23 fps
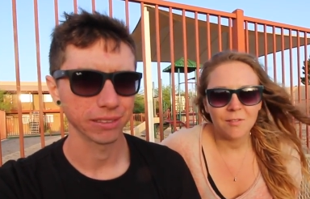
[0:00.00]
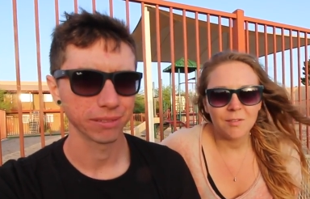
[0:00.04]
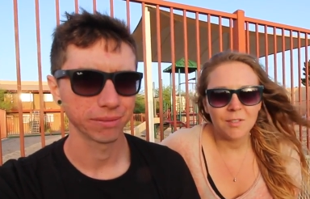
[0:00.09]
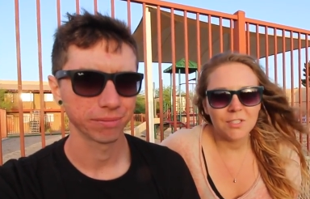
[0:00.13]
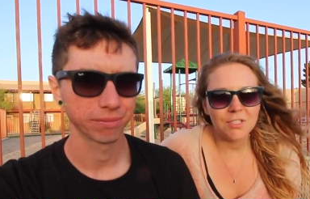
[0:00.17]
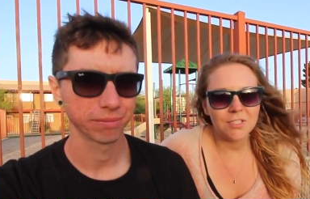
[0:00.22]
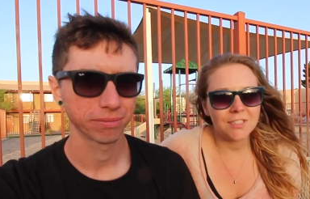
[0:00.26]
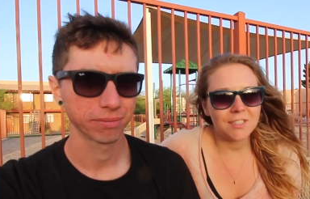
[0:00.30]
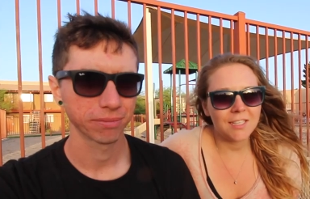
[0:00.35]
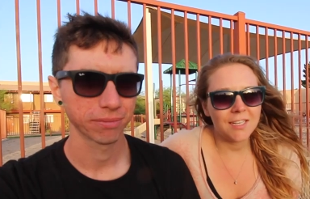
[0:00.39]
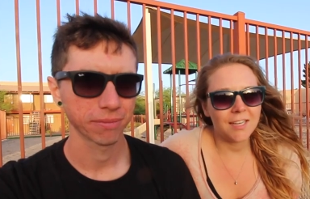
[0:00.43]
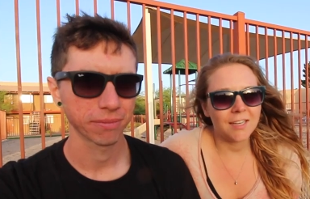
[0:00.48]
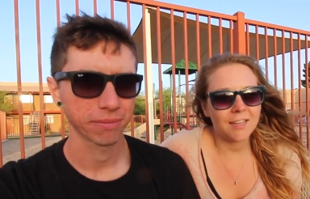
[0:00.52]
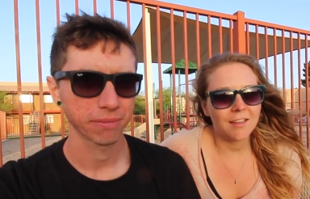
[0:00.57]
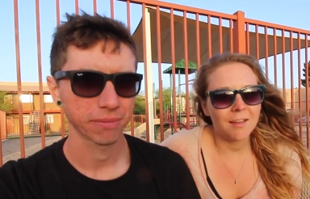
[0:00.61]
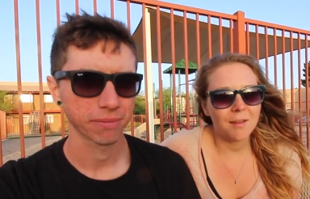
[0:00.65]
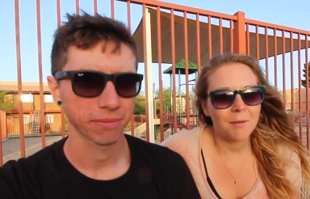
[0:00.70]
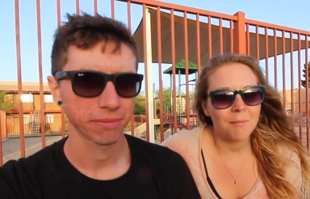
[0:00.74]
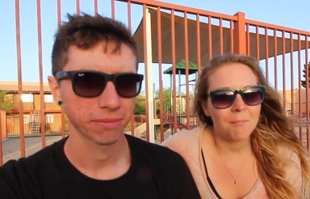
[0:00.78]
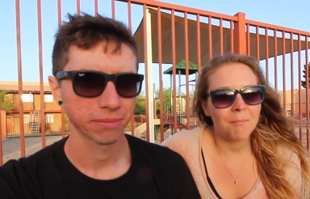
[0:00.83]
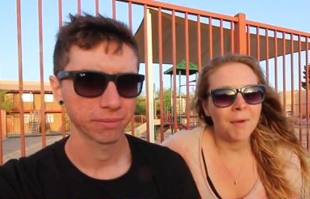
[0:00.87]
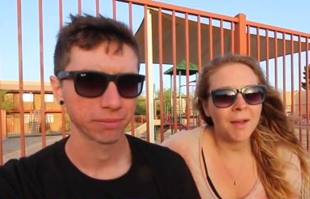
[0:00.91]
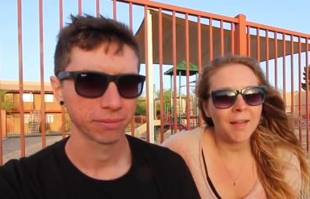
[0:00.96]
Speaker 1: Which is like
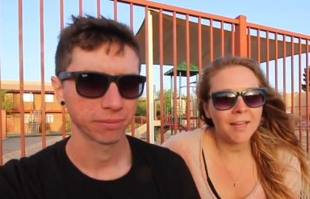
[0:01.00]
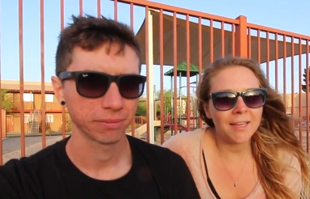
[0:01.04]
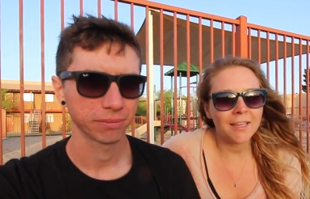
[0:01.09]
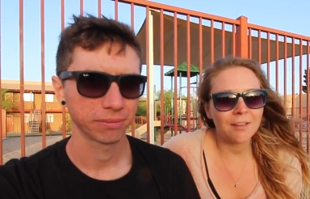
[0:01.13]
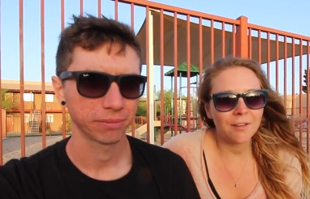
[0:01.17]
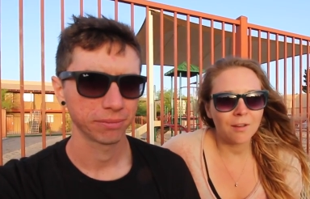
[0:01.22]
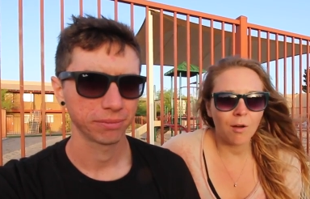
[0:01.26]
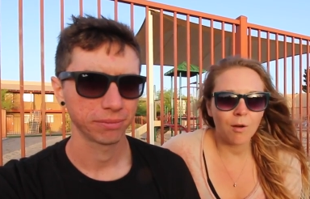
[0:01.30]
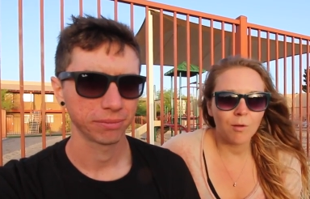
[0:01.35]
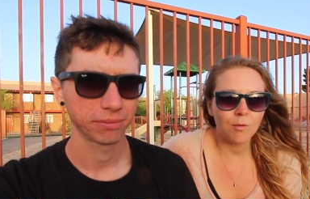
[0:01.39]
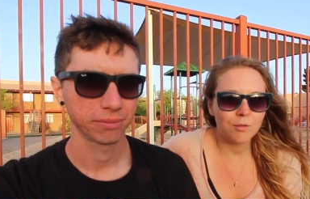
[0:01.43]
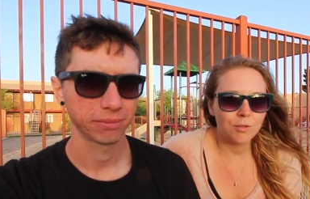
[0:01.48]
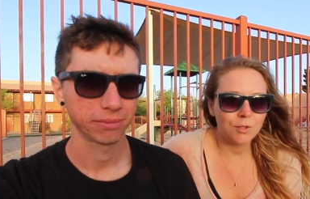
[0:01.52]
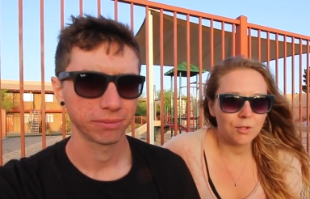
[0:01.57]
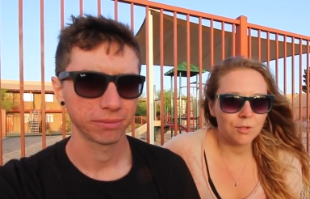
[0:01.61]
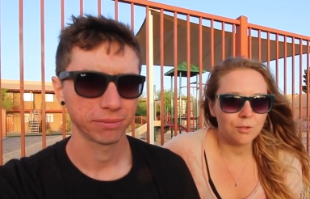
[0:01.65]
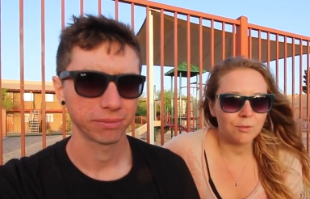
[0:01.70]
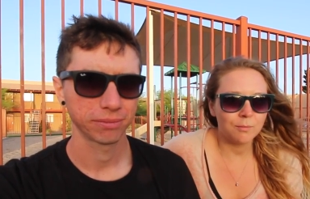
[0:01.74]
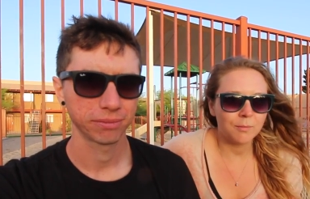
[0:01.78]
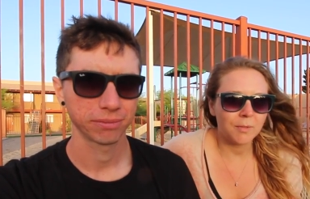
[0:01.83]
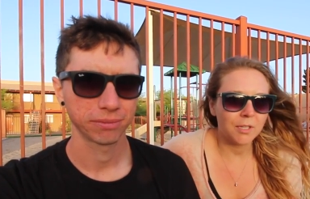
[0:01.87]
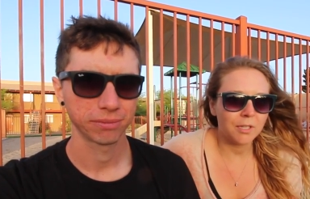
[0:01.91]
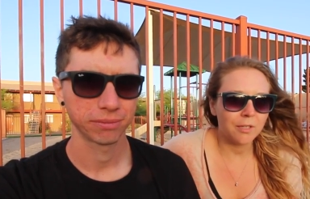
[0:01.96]
my
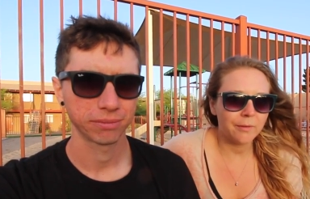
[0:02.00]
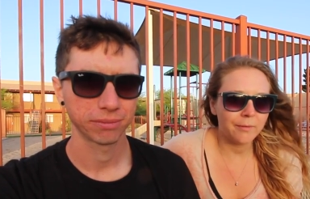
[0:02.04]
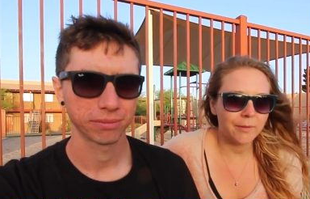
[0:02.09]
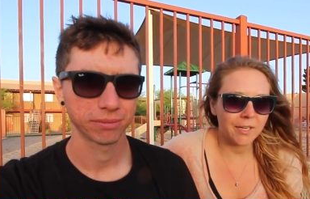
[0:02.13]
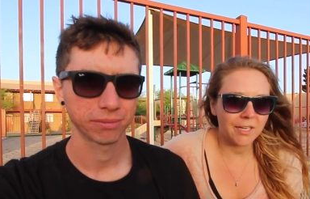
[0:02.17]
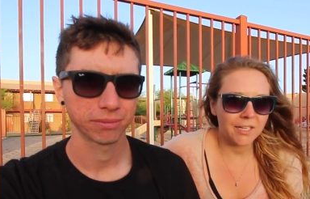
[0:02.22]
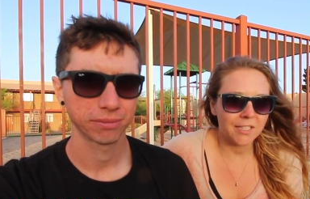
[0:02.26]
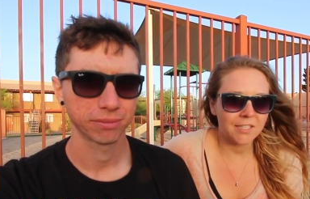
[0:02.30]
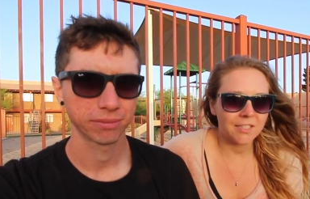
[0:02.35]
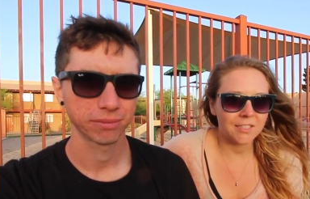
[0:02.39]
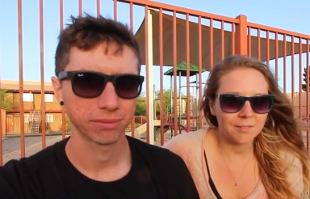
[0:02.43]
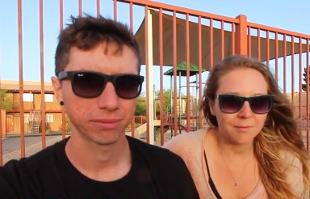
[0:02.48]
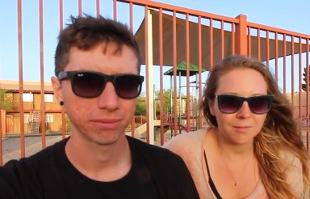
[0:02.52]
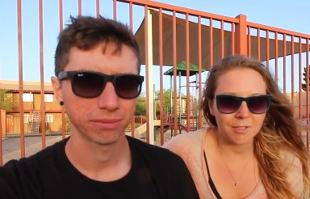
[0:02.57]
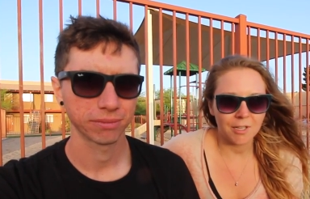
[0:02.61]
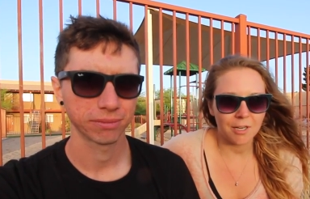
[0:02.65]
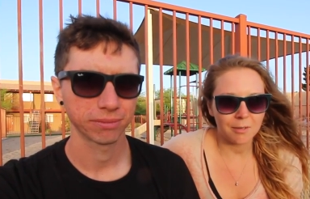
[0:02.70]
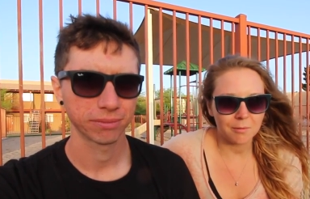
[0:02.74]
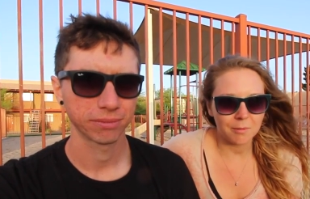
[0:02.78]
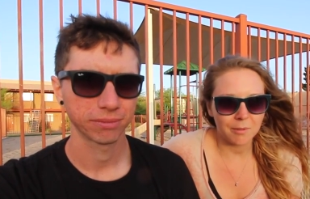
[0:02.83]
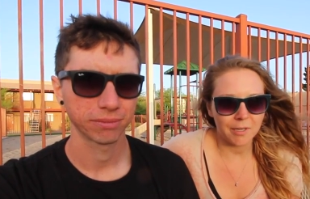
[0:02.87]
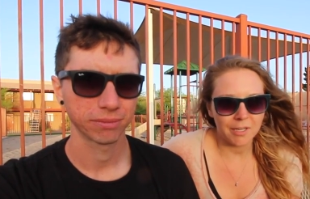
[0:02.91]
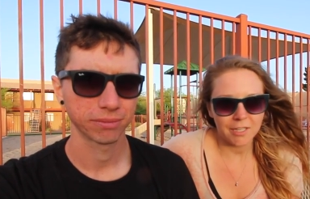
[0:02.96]
go-to meal when I need some
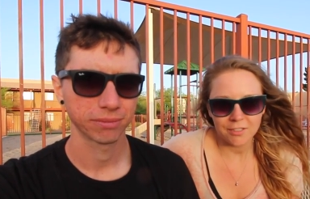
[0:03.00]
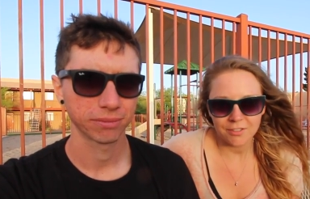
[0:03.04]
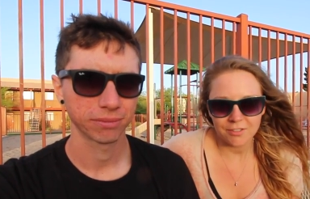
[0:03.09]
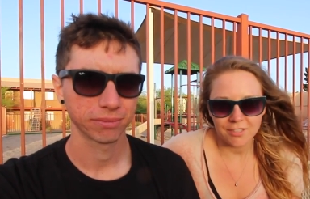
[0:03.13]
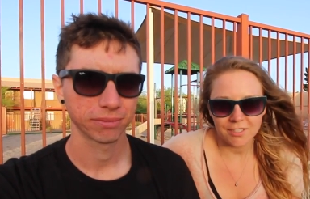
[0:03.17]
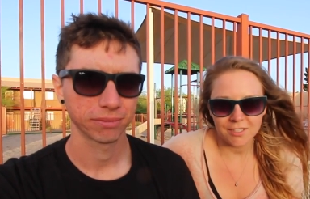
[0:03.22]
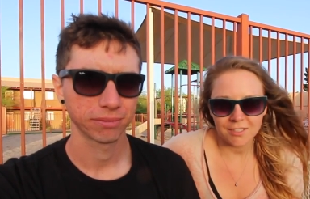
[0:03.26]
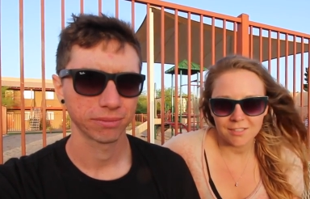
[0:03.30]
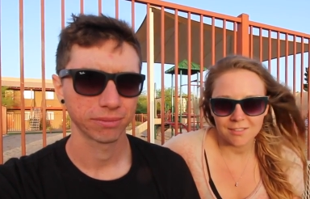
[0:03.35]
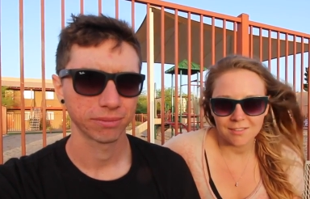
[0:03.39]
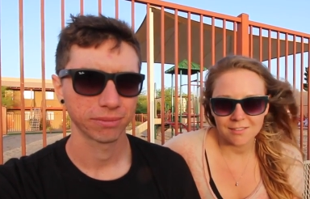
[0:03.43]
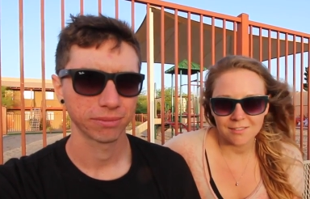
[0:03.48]
carbohydrates.